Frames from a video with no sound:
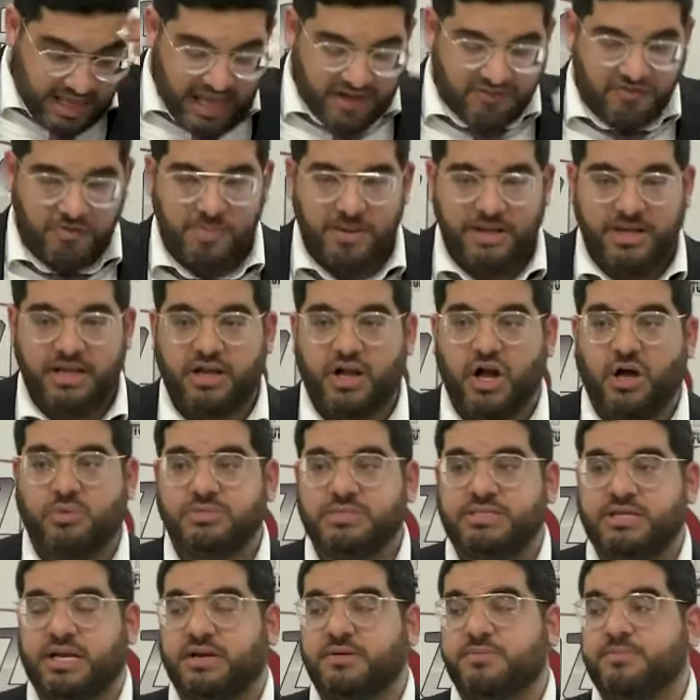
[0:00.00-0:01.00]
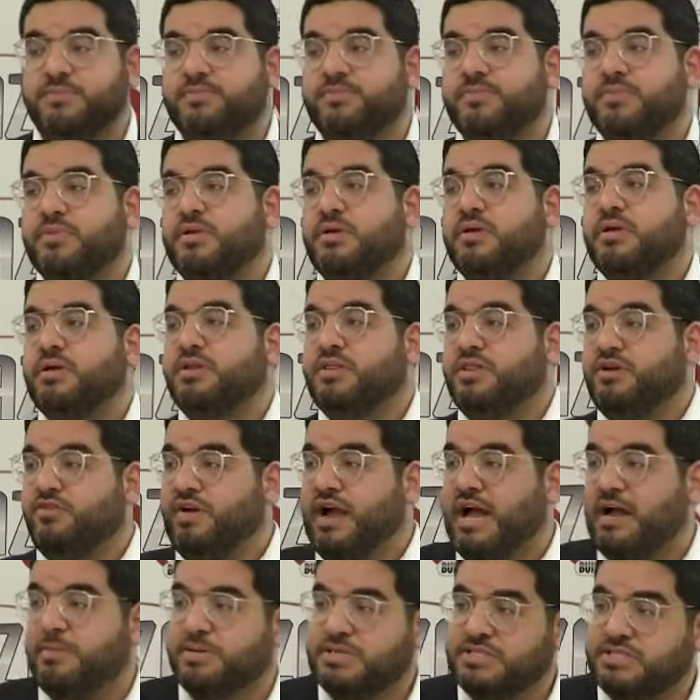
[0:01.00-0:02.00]
Everybody comes in. The
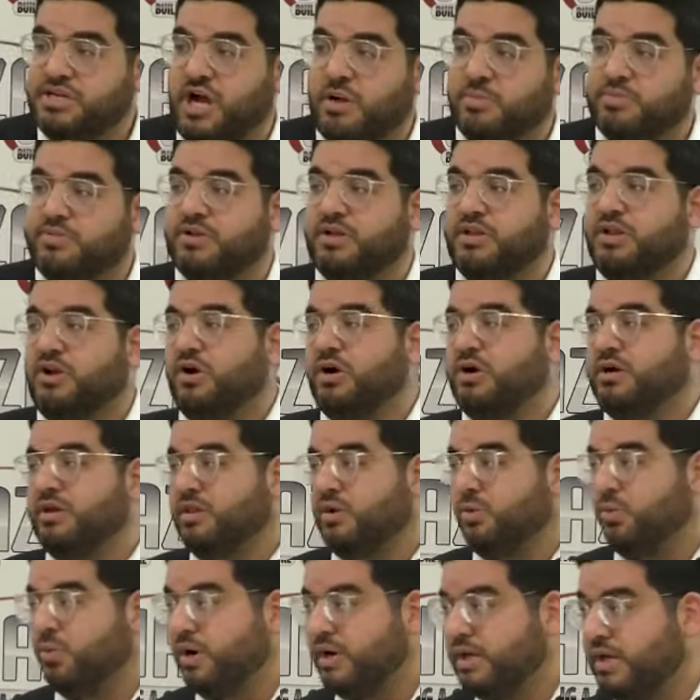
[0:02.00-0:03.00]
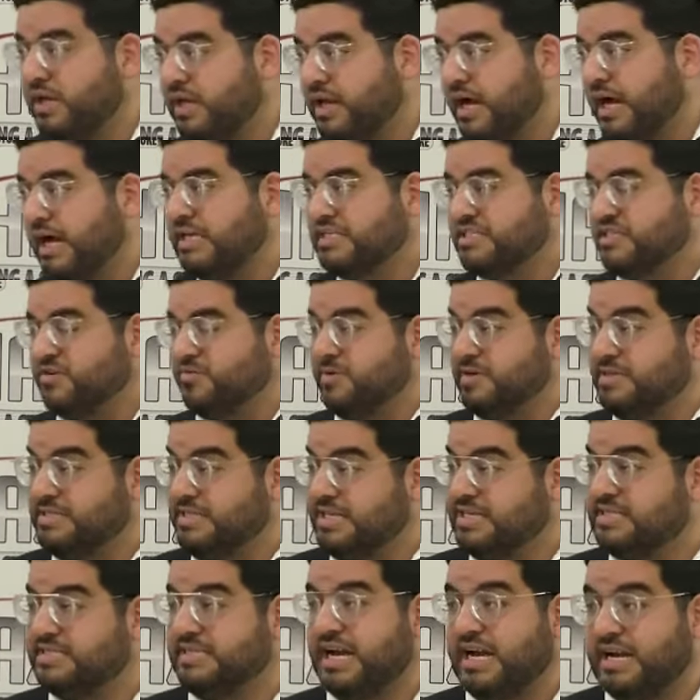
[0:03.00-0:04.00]
rabbis come to learn, and the working guys, everyone is
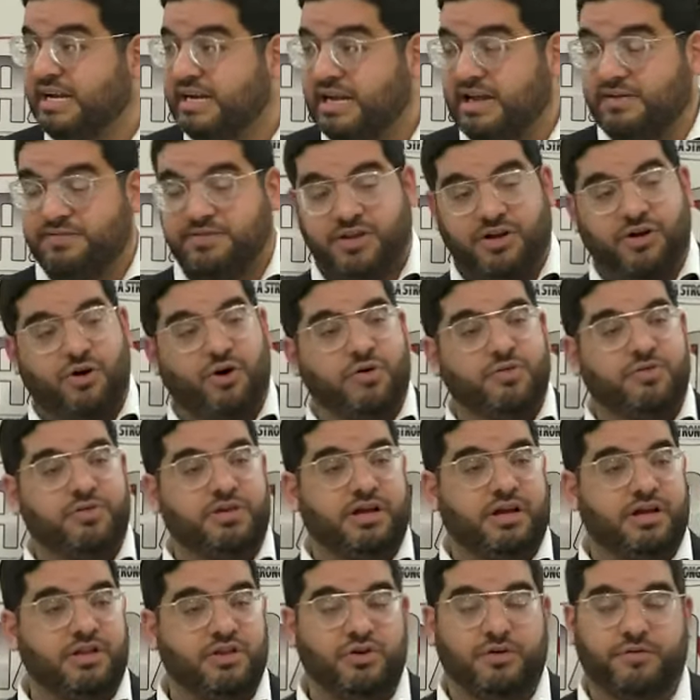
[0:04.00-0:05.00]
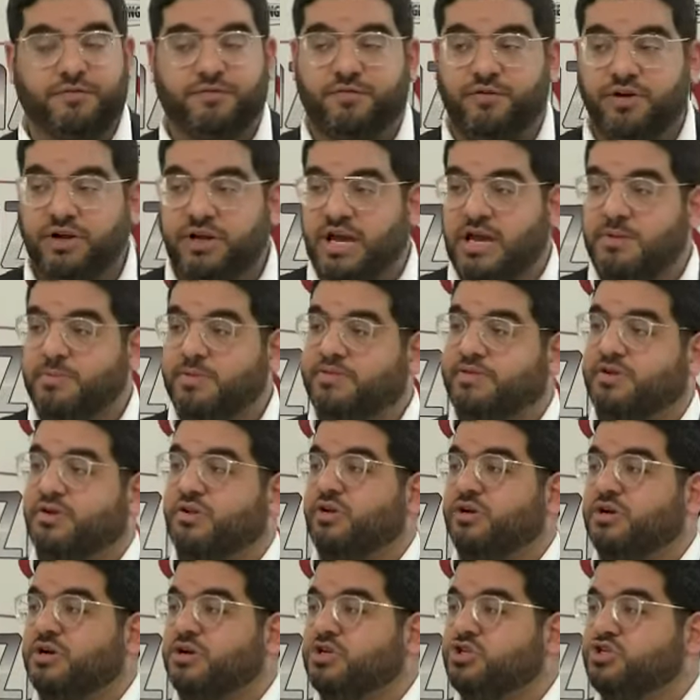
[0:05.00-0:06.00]
excited after COVID, you're a little free, able to
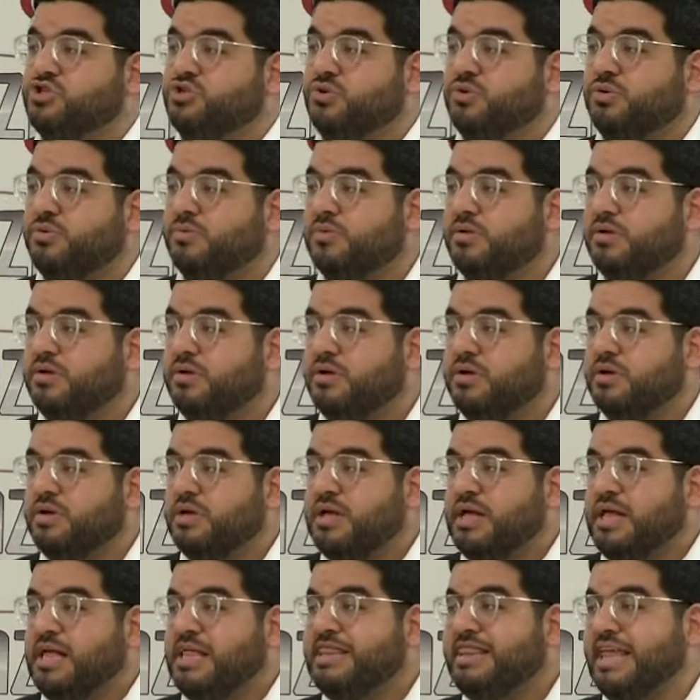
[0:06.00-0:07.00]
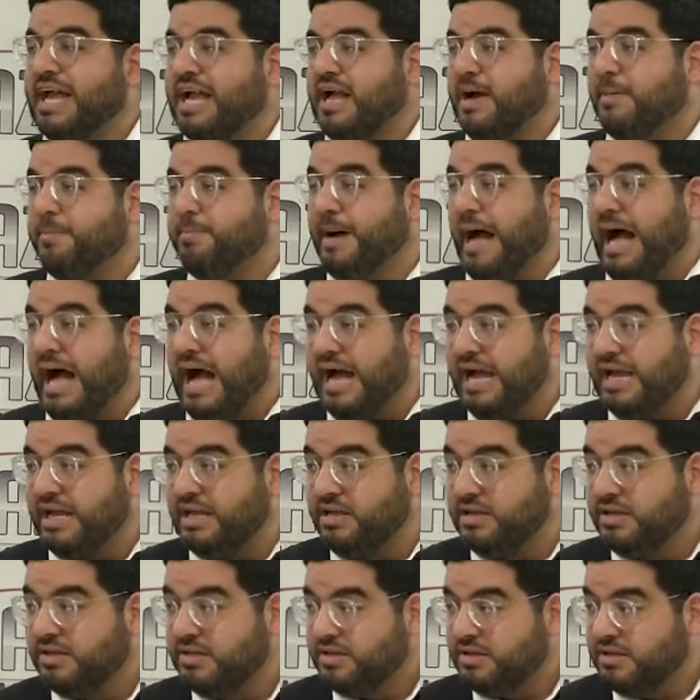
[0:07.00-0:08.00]
learn in the shul. The
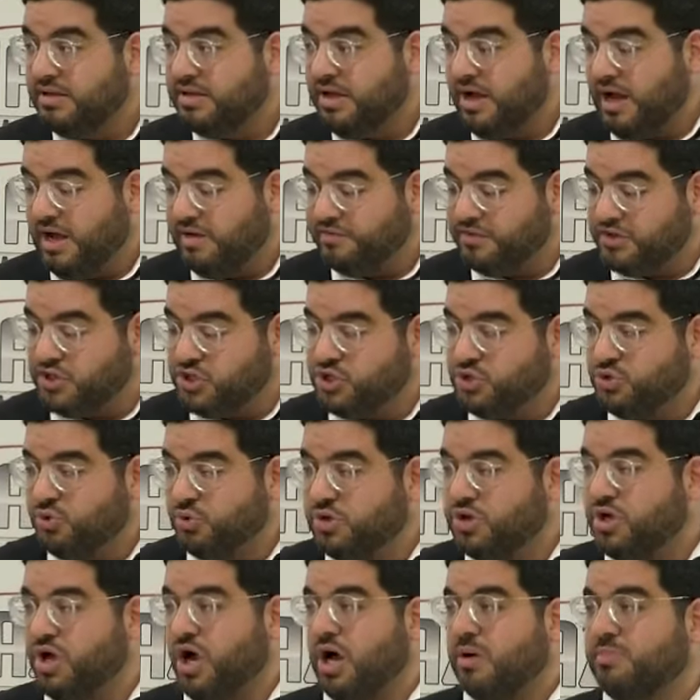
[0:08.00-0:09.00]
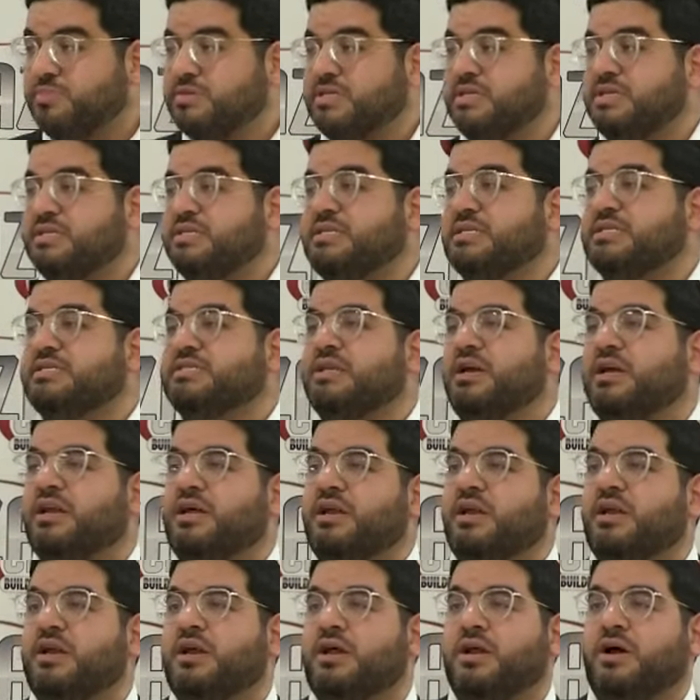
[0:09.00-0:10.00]
gabbai of the shul comes and he says,
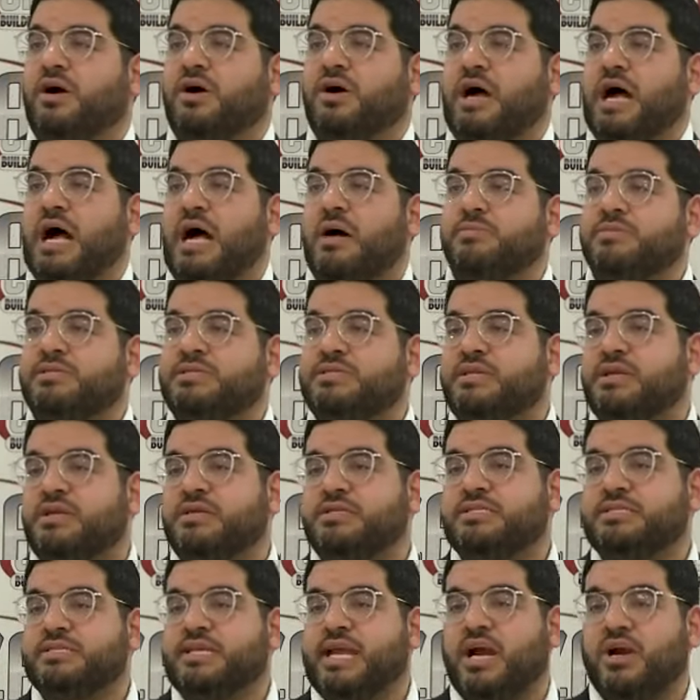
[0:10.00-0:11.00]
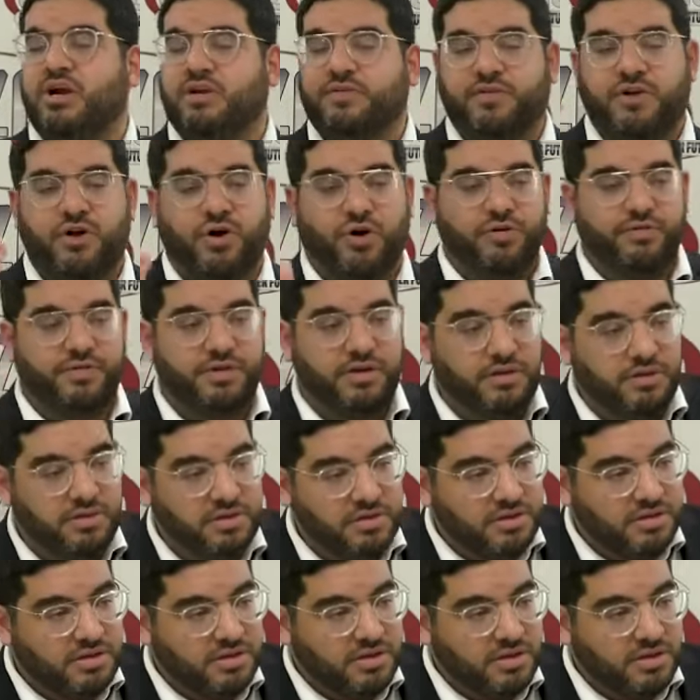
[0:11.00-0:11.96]
no, I'm still scared of COVID.